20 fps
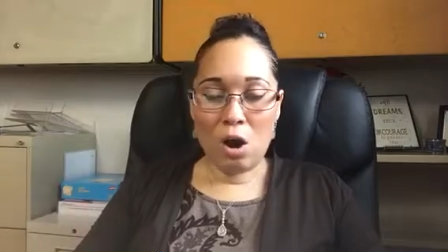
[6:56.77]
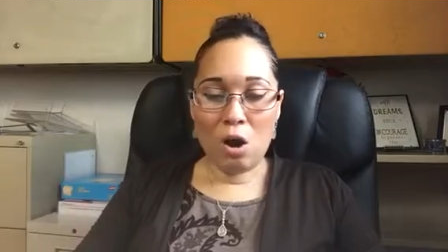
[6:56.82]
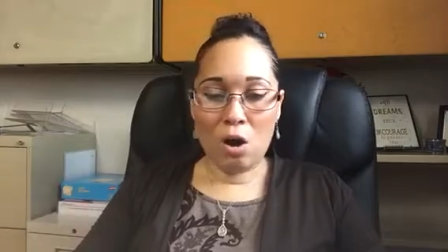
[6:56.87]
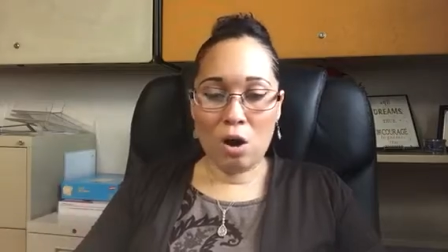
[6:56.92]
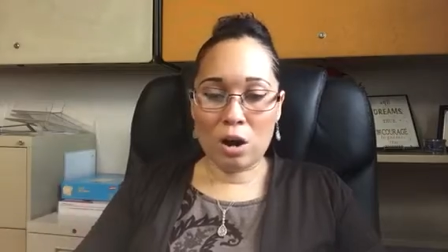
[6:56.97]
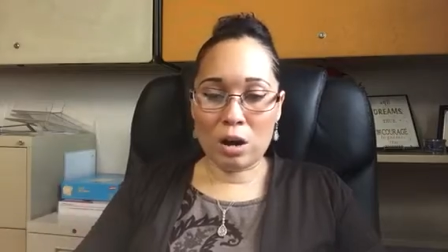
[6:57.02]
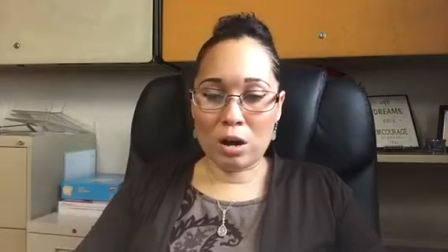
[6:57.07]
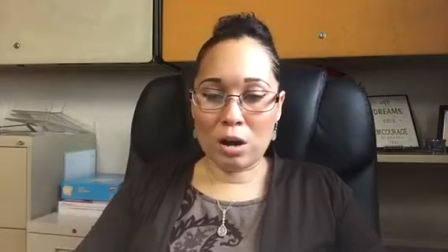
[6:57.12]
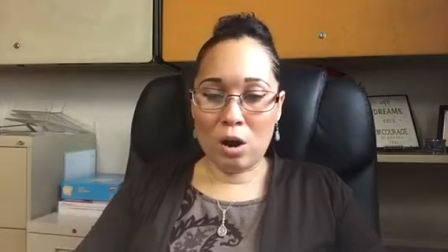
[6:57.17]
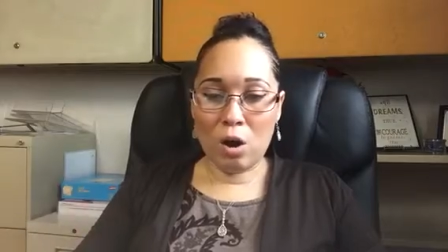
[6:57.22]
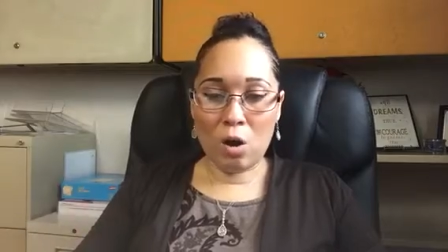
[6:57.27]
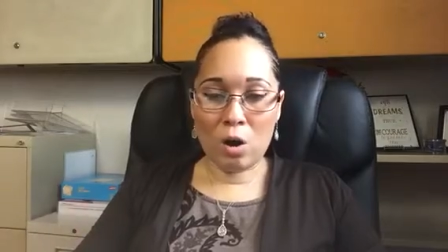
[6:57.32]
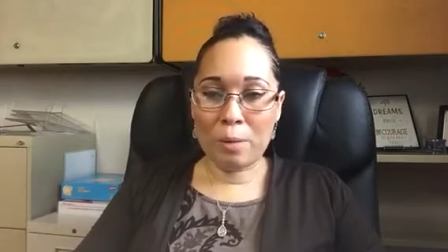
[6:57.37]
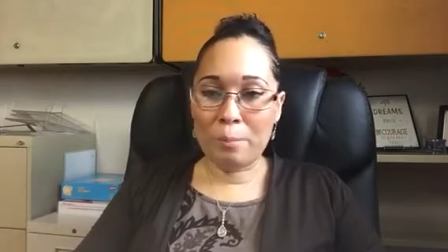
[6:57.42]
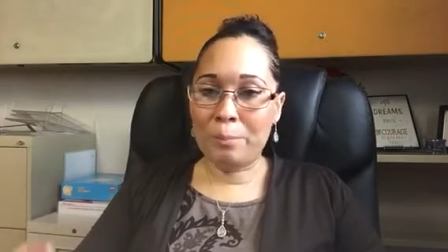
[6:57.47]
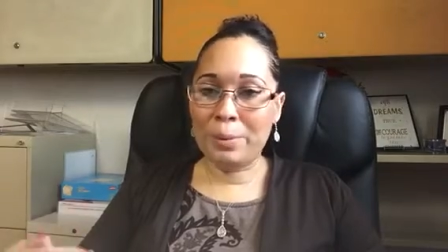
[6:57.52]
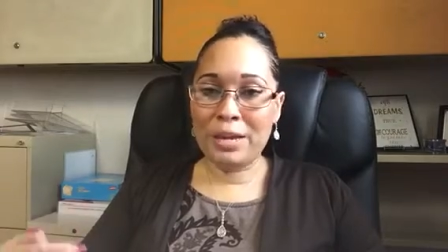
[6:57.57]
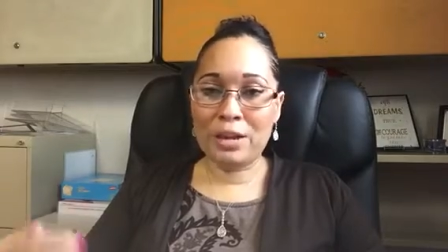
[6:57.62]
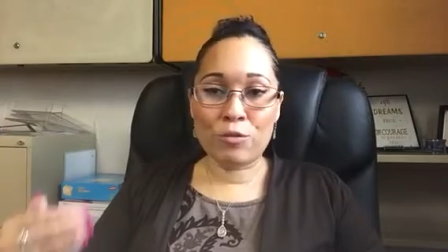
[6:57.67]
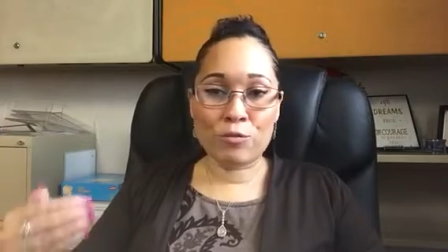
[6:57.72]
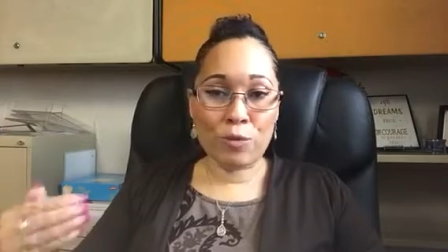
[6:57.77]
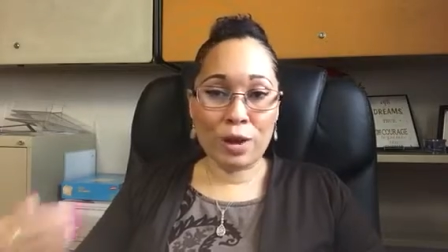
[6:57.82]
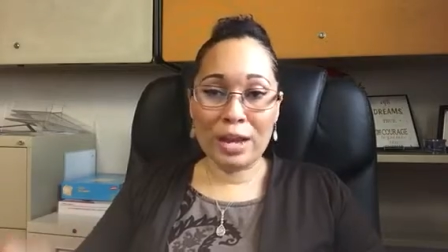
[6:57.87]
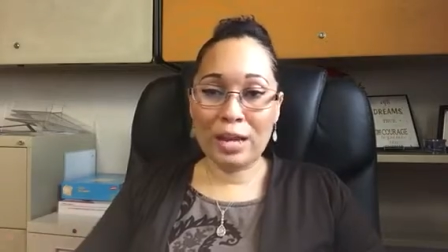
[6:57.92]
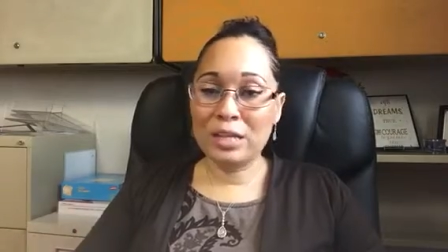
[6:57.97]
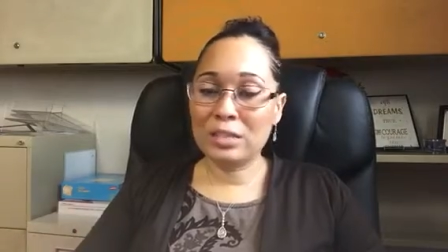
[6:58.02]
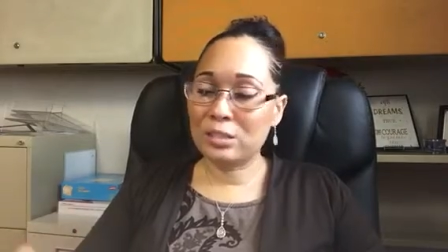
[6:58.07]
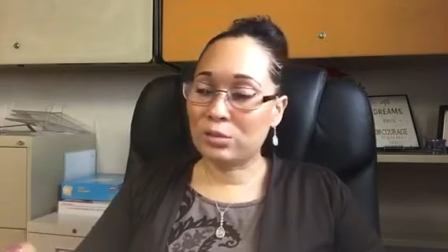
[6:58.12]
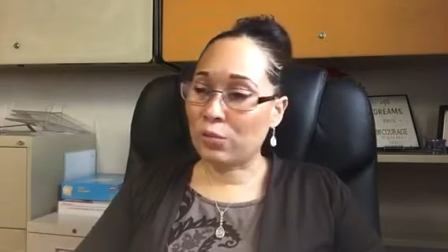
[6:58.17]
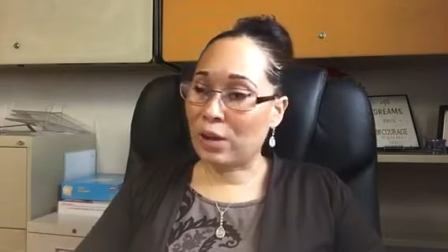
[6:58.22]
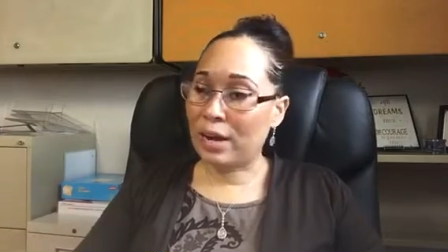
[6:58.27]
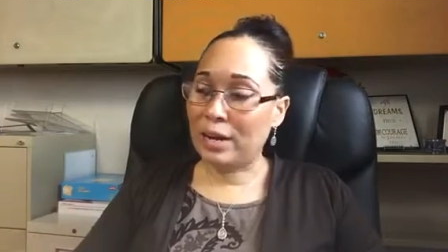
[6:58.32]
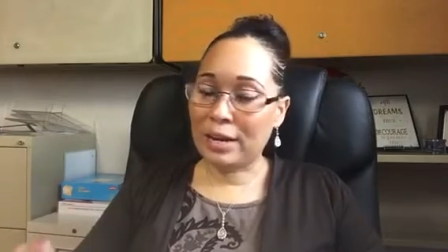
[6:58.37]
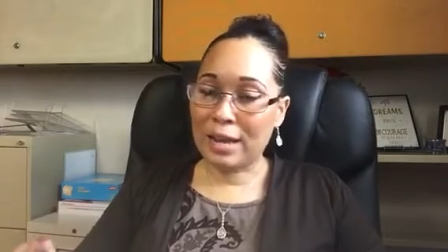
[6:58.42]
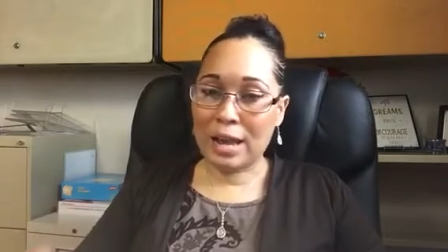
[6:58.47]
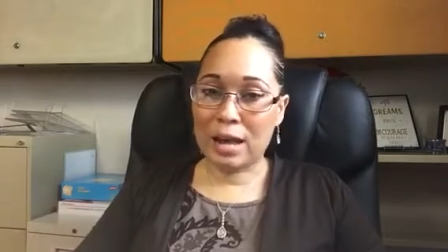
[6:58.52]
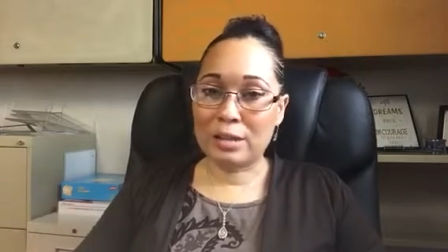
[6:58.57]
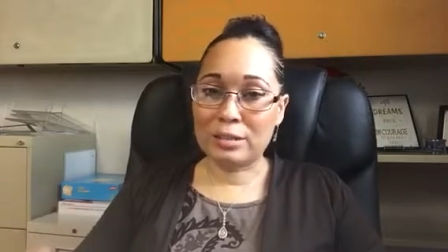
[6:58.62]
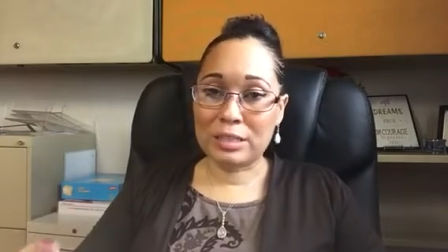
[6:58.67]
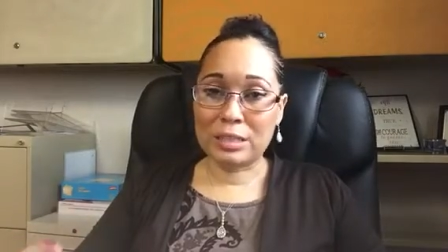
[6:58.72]
are aren't being raised right
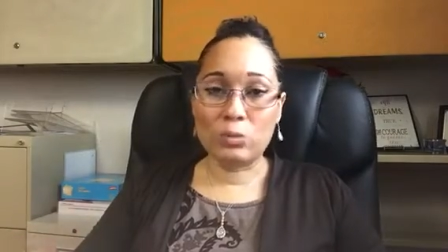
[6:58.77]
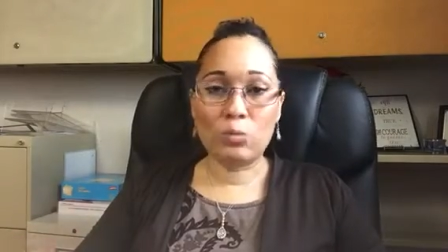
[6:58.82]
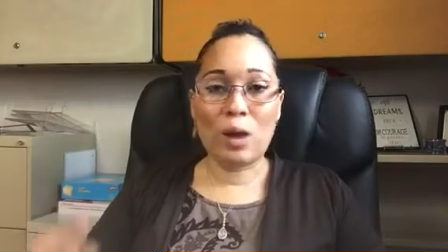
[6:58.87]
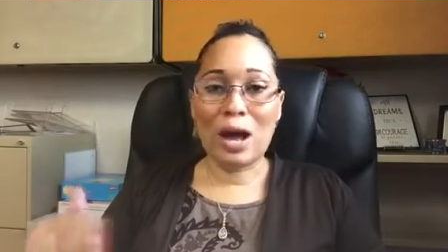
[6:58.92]
nowadays.